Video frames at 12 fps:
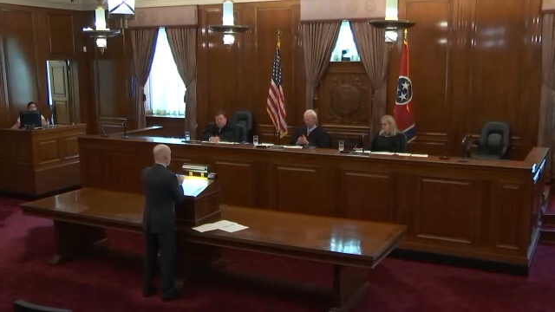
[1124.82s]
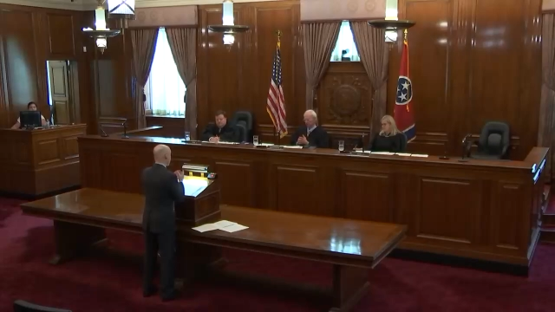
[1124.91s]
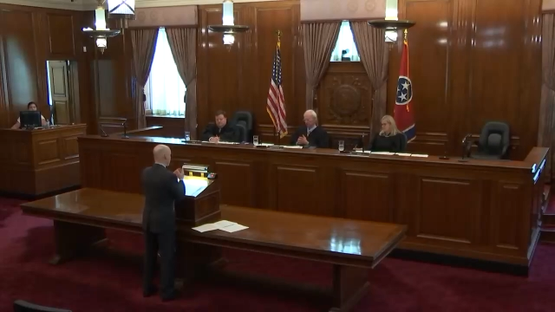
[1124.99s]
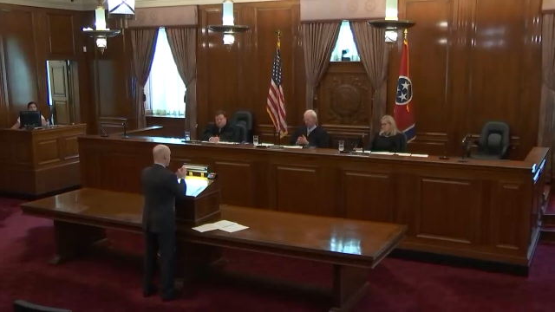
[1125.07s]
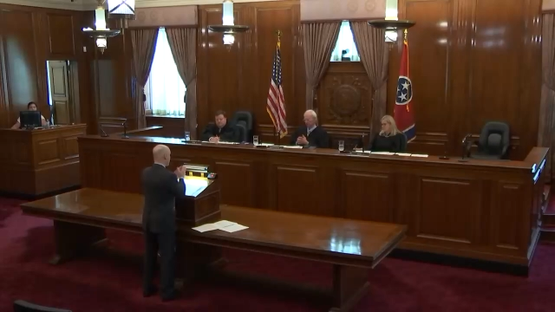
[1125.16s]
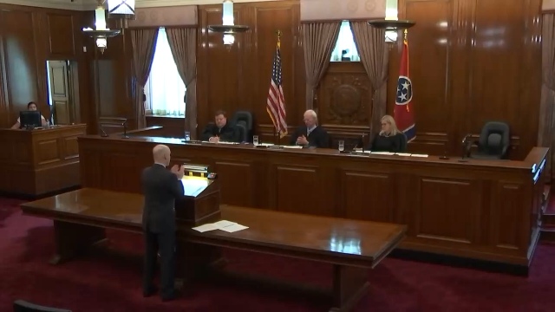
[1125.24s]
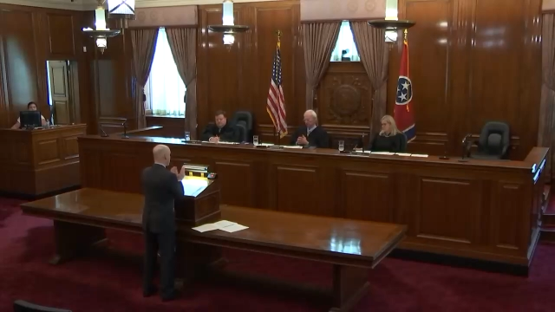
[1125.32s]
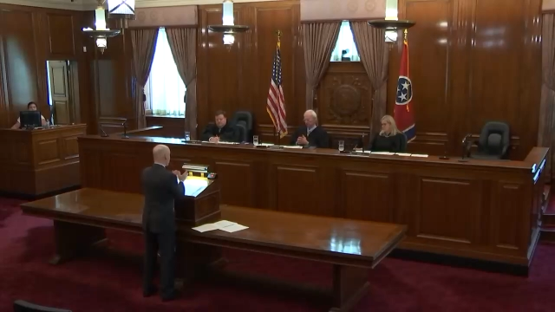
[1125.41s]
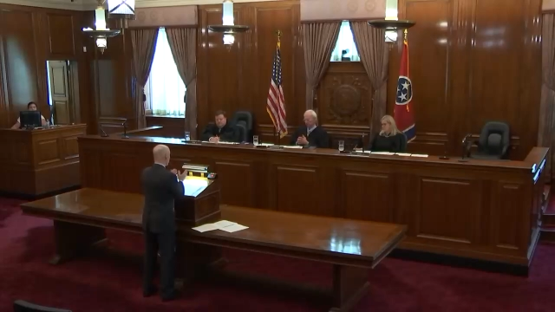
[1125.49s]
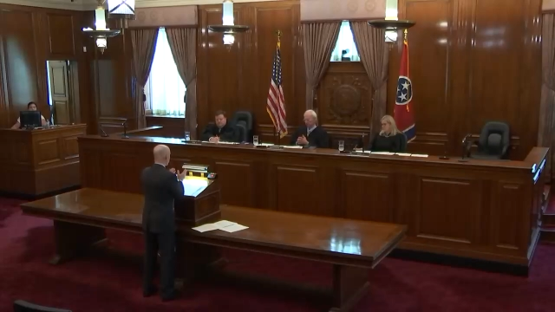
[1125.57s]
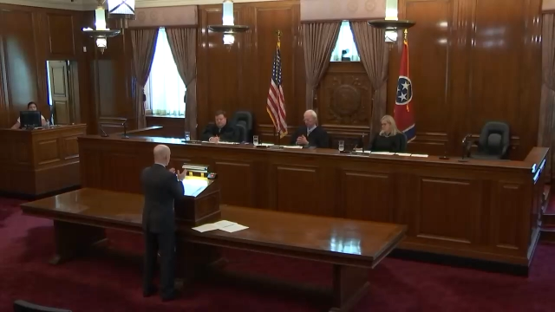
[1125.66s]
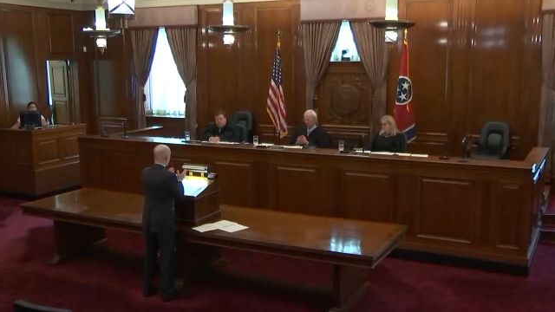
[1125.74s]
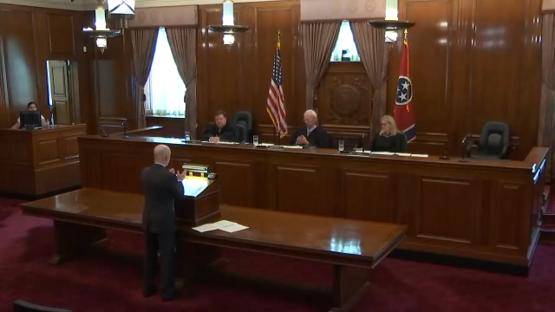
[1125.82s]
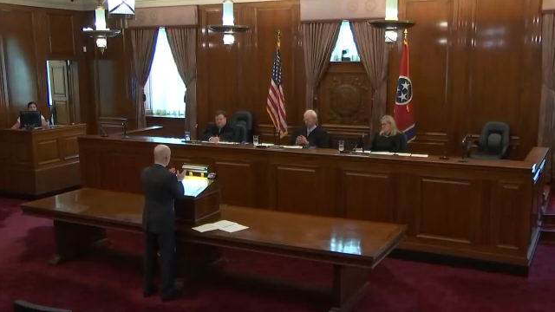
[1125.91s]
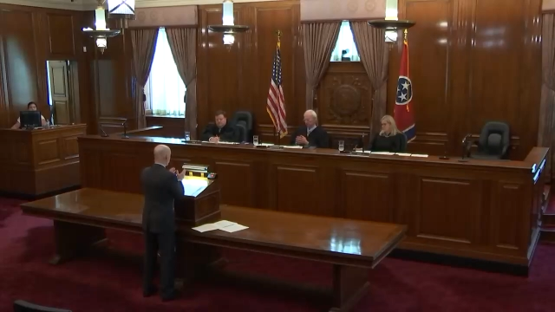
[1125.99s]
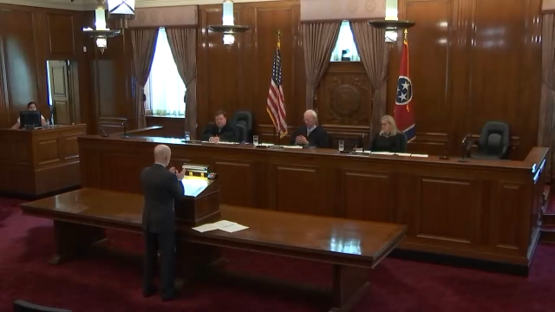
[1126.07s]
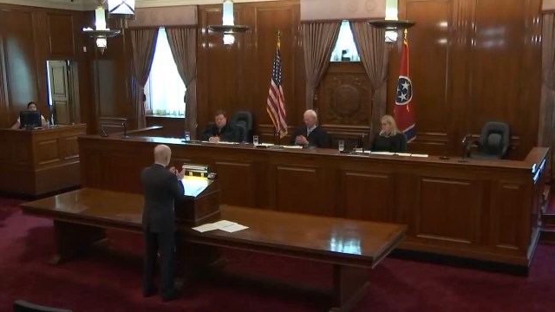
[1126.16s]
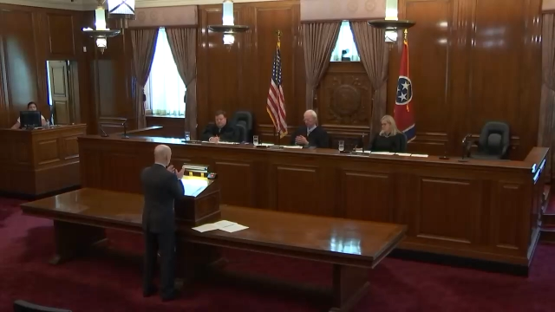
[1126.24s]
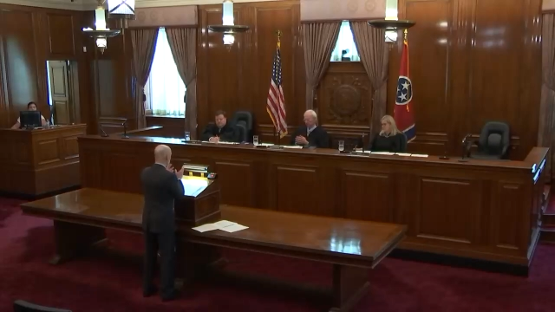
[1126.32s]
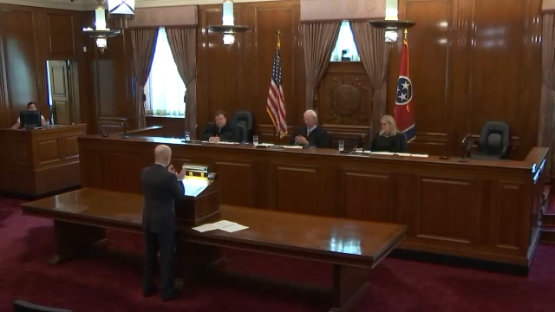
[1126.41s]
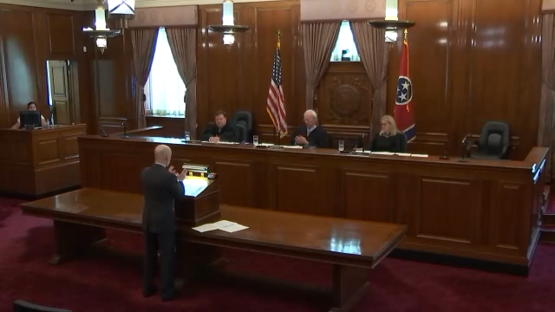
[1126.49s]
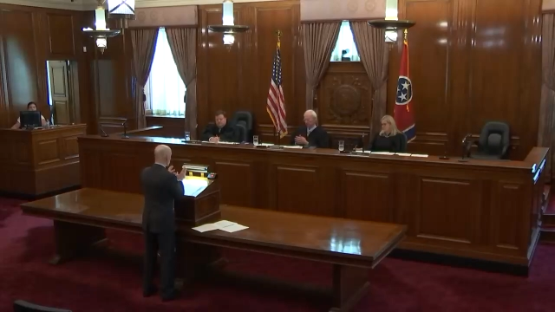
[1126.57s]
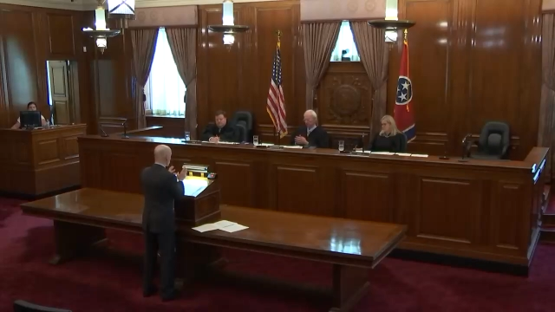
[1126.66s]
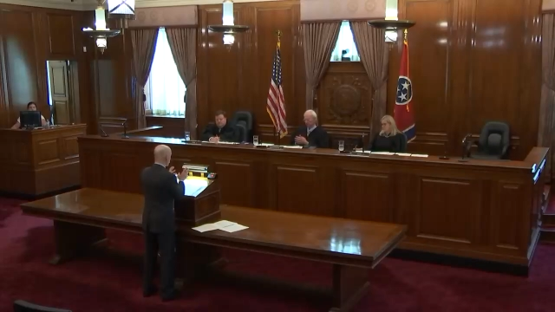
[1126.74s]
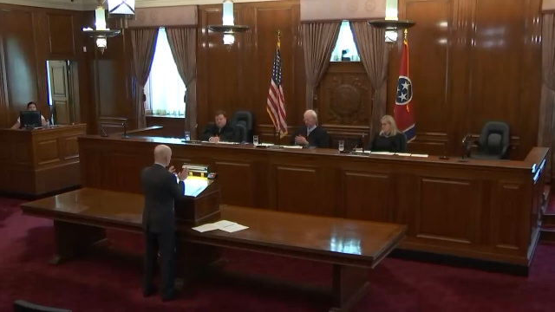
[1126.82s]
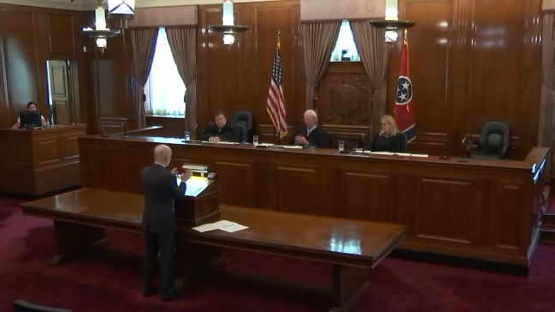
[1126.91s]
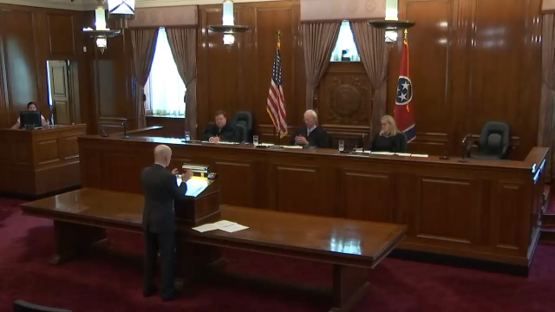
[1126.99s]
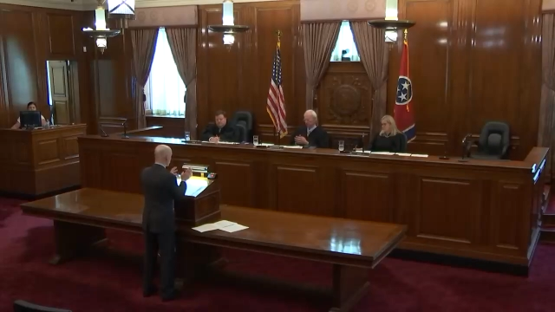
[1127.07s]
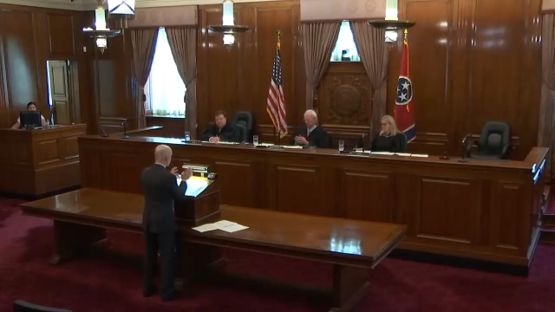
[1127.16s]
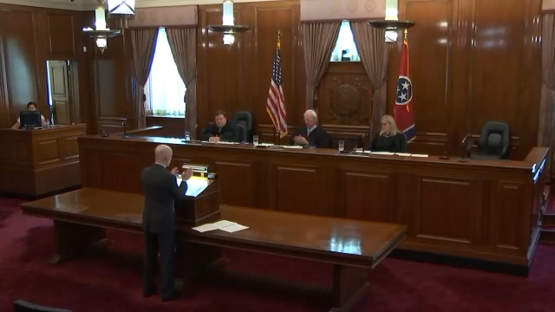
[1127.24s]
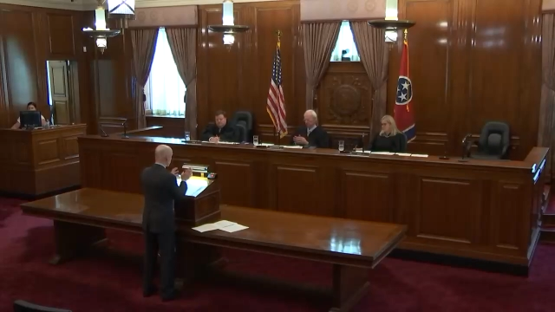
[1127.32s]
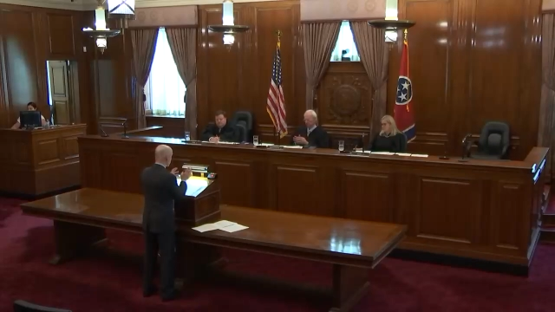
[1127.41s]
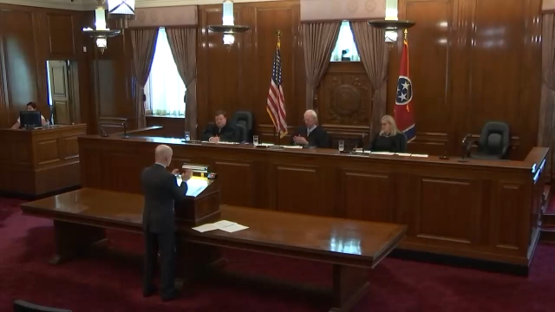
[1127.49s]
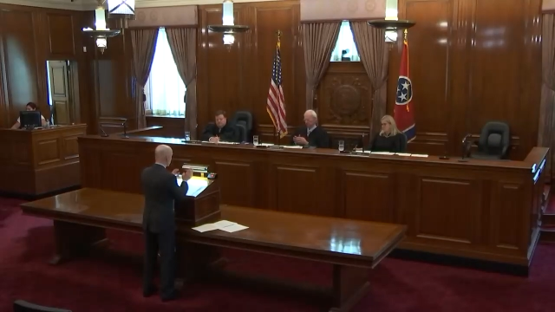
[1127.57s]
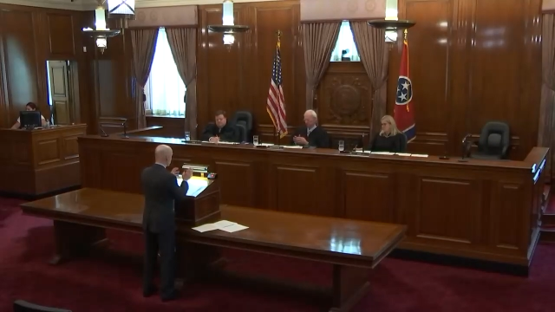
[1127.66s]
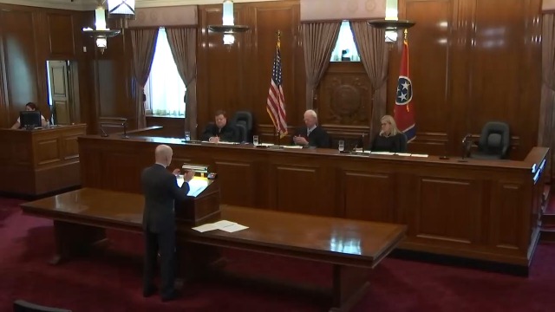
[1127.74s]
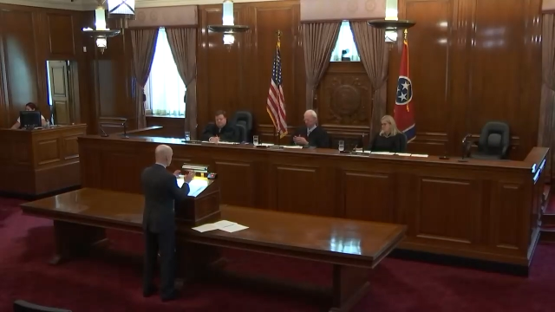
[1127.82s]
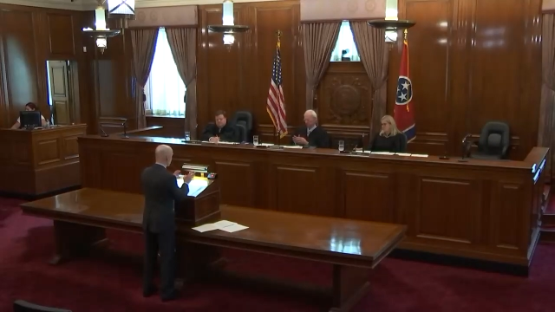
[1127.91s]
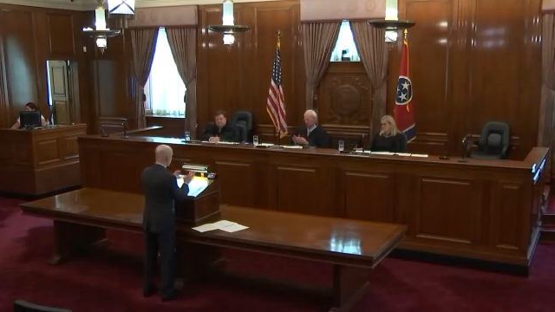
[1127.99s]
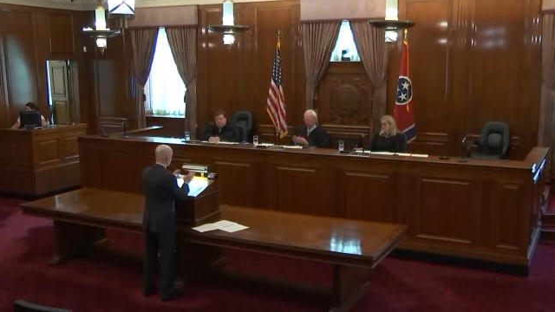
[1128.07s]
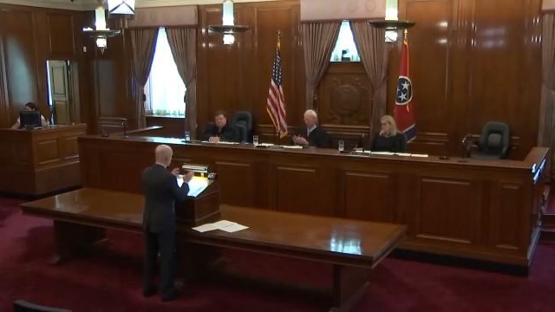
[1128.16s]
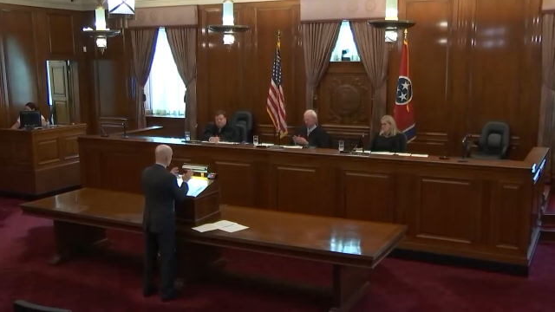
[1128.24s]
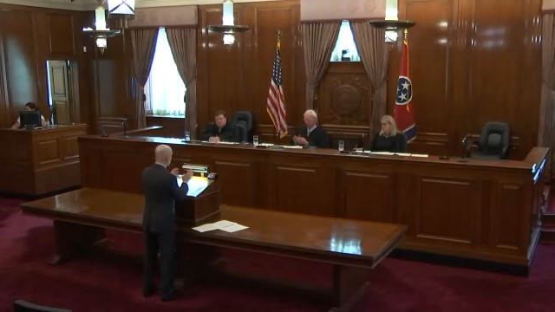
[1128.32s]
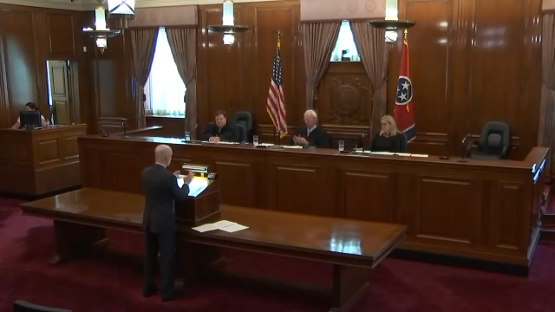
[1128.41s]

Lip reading: Nobody's mouth can be seen.